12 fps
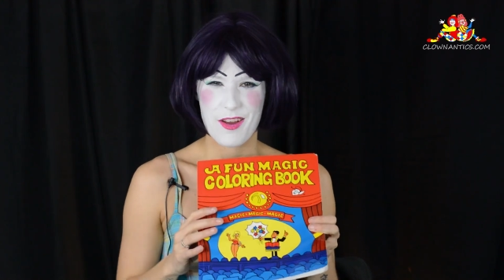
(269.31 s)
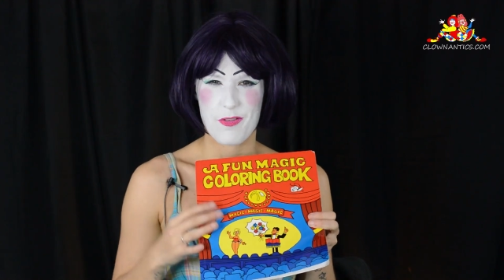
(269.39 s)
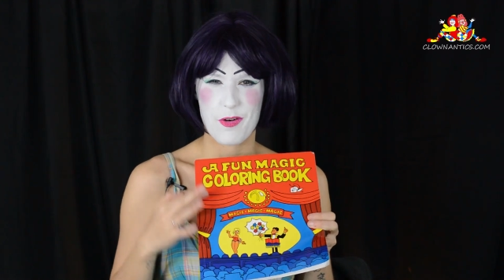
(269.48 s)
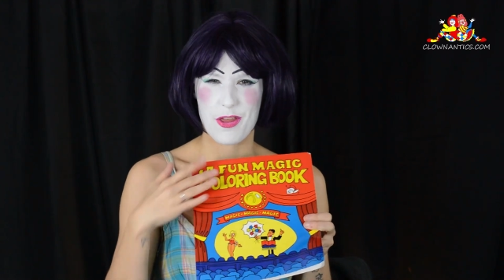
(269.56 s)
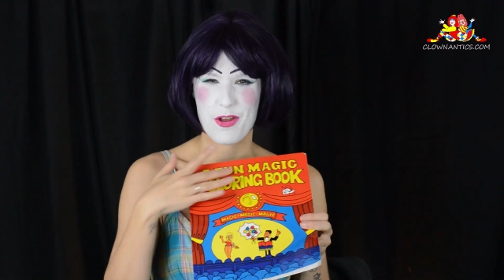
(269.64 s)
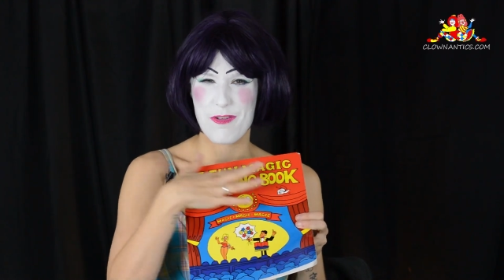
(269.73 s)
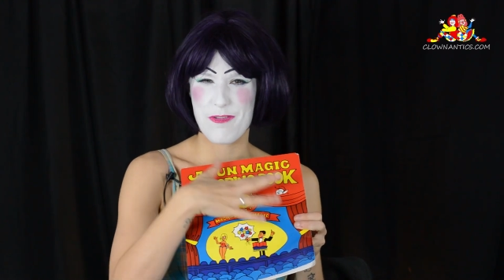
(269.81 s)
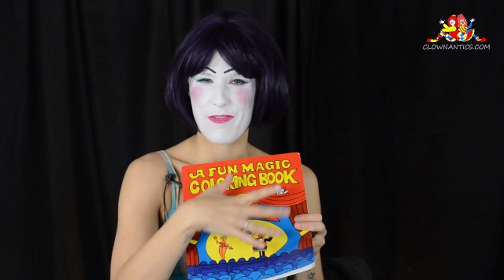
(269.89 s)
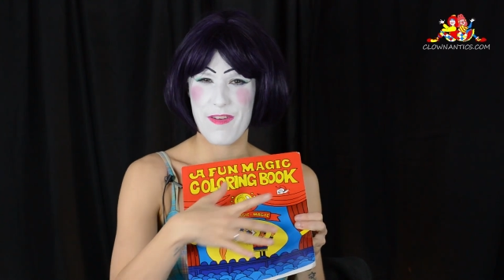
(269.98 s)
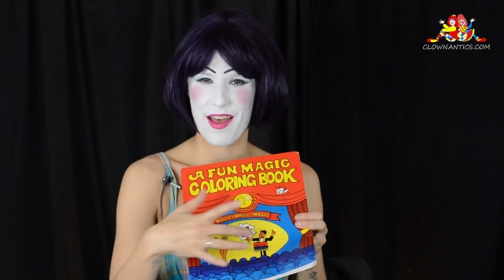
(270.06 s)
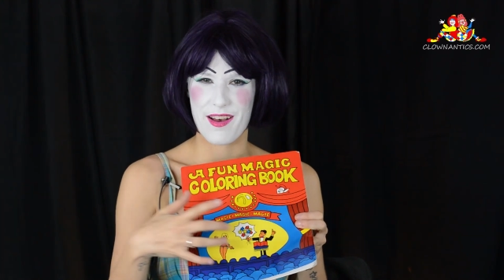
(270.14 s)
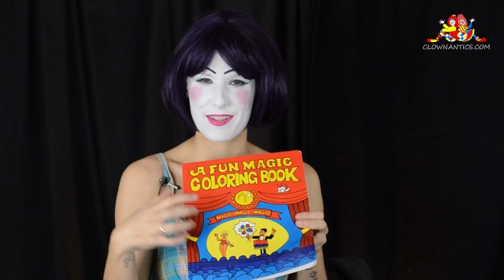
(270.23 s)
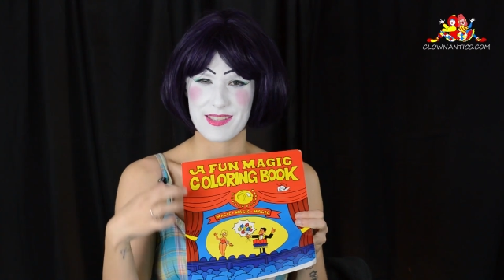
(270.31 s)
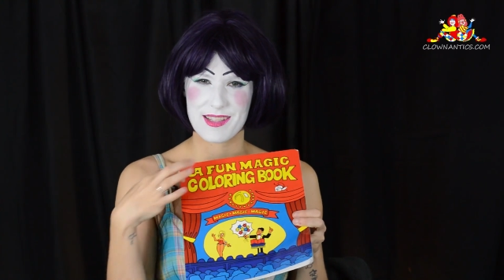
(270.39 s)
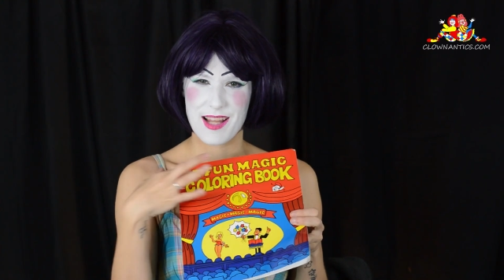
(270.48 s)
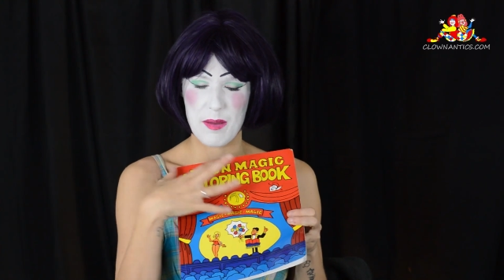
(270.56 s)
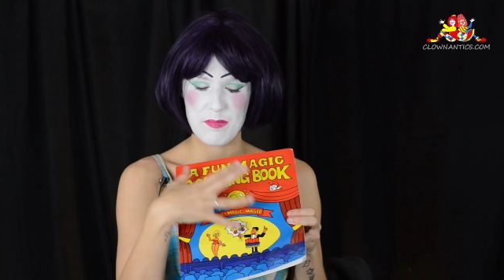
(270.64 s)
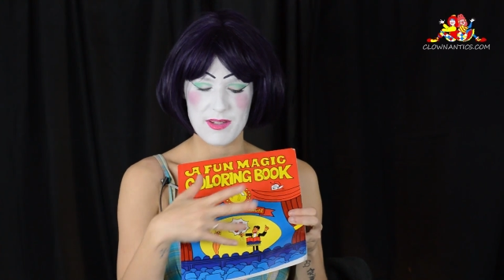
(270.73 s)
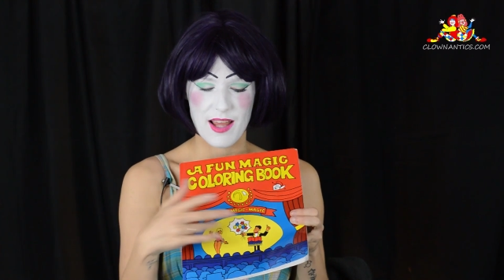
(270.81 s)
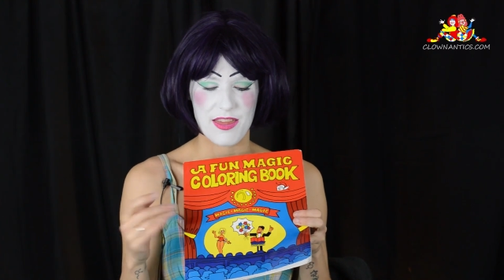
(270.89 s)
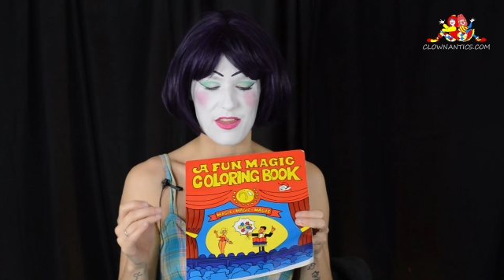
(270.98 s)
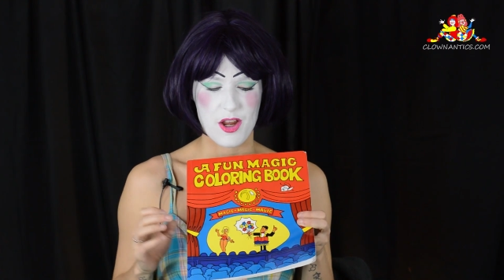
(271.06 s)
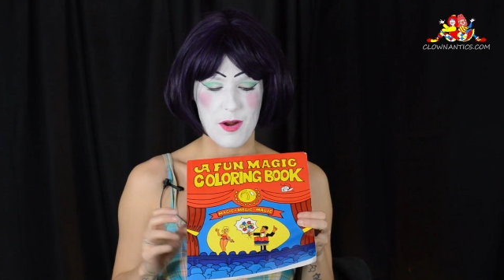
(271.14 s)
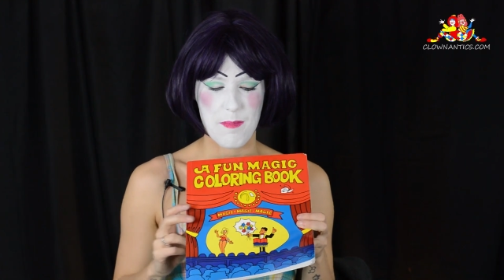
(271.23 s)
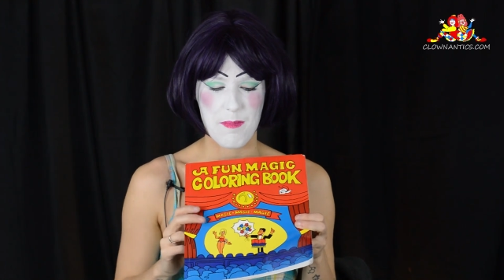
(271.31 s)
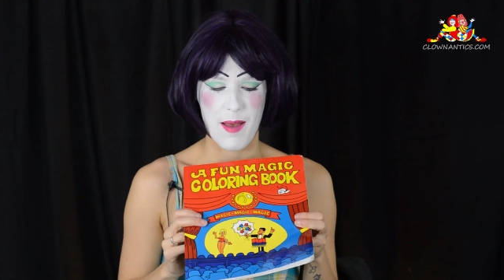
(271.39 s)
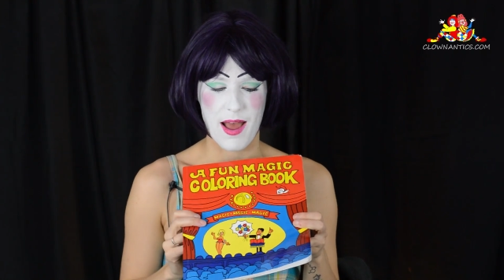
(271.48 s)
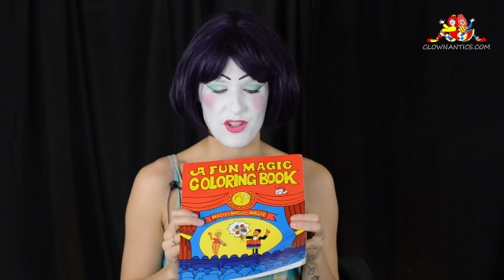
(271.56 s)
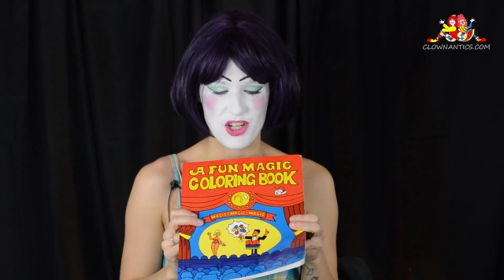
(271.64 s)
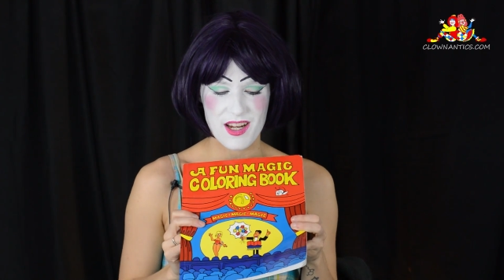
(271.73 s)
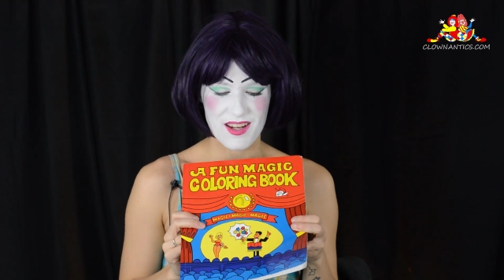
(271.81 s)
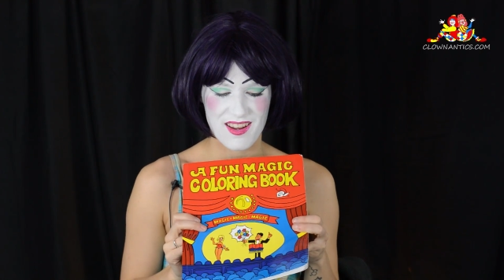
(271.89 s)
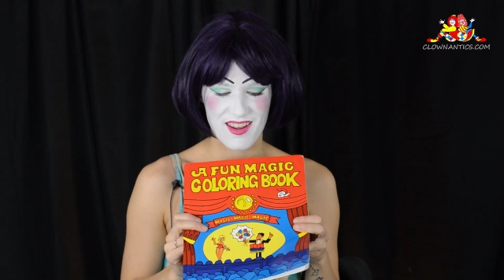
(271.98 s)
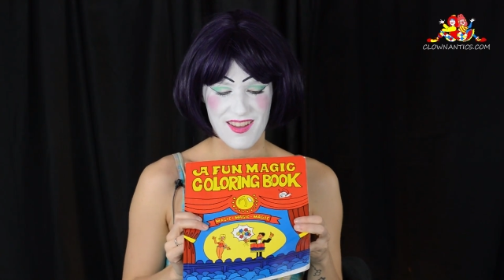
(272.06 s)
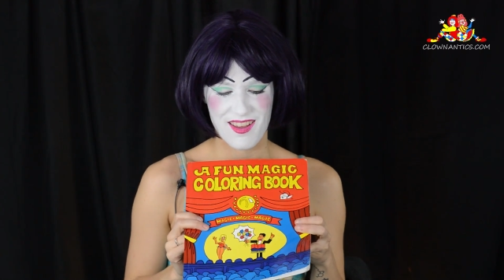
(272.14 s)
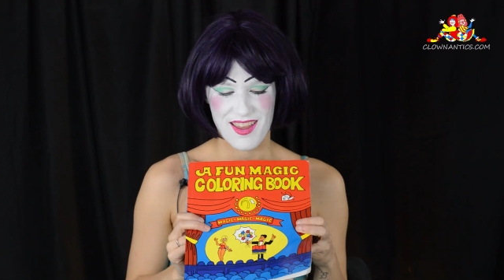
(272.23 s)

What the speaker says: for their failed attempt at their magic.